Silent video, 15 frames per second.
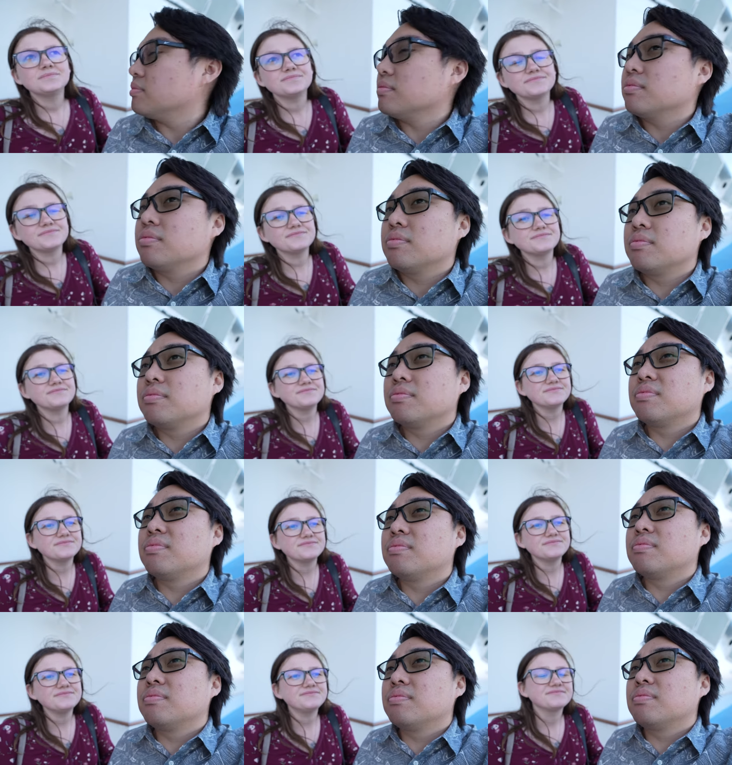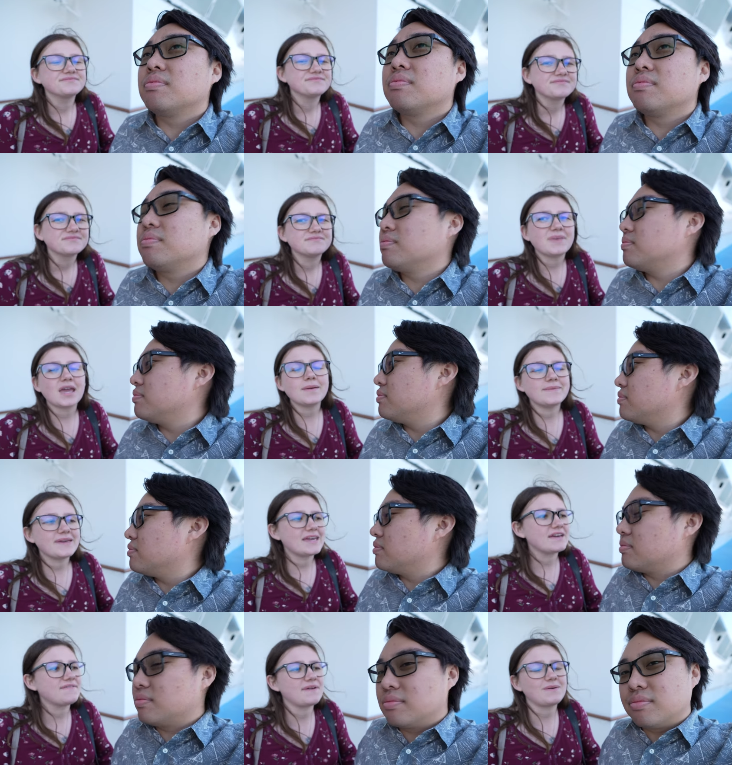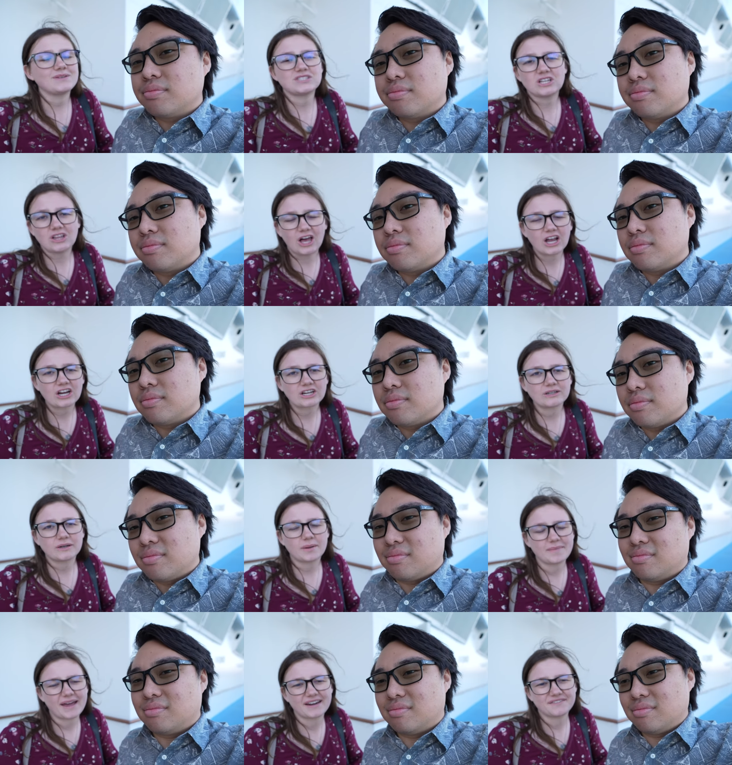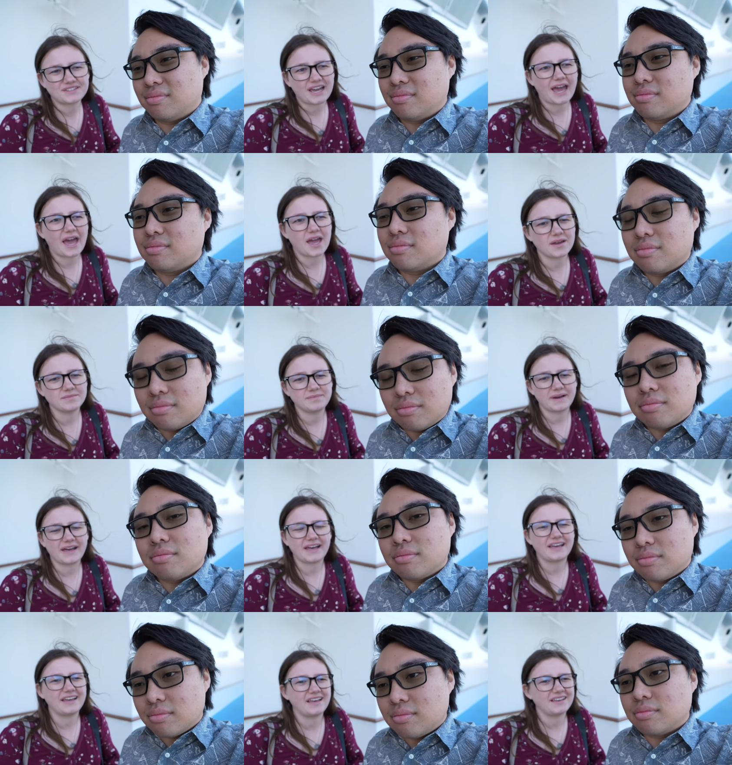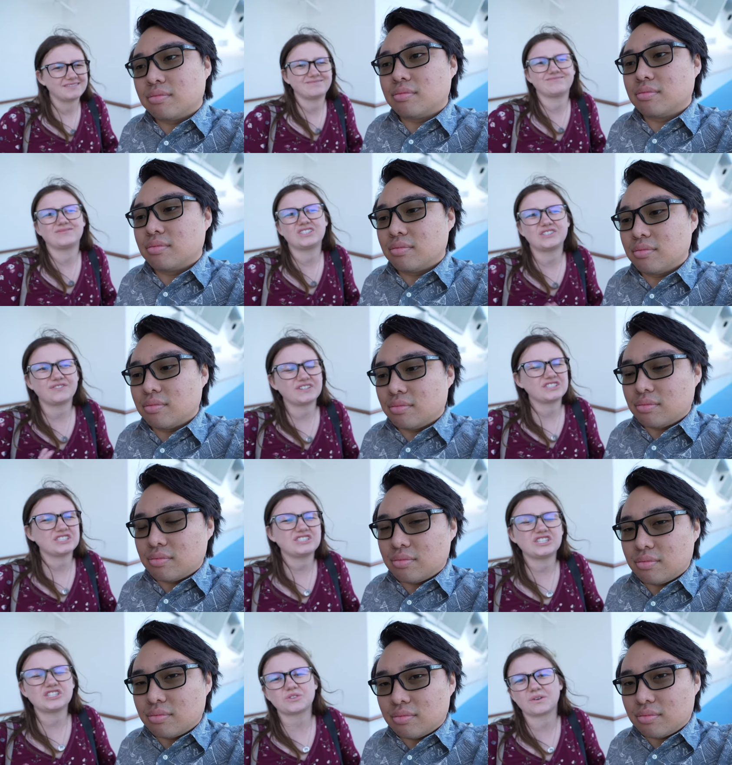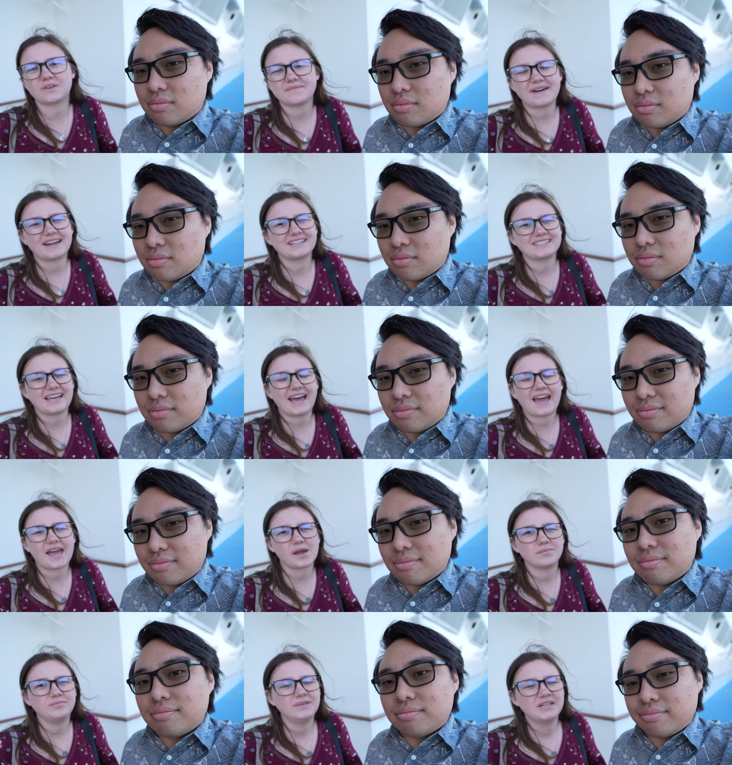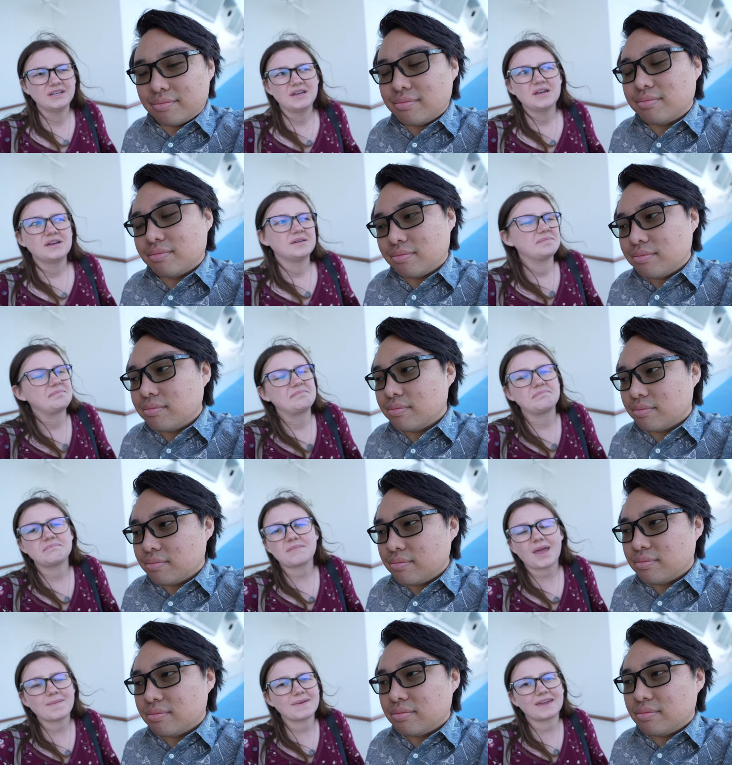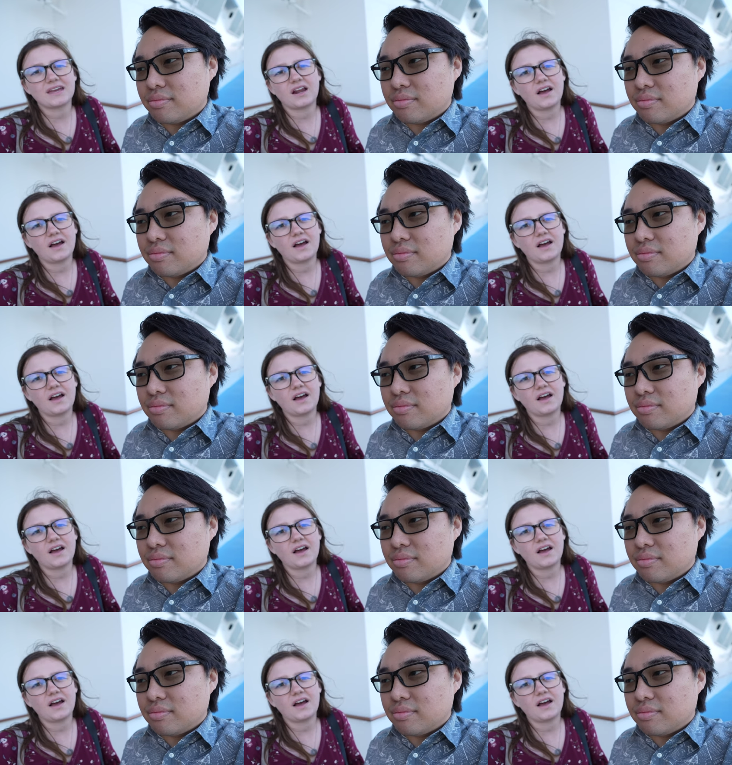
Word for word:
Speaker 1: Hmm, maybe if it was a longer amount of time, but for just a short amount of time, maybe get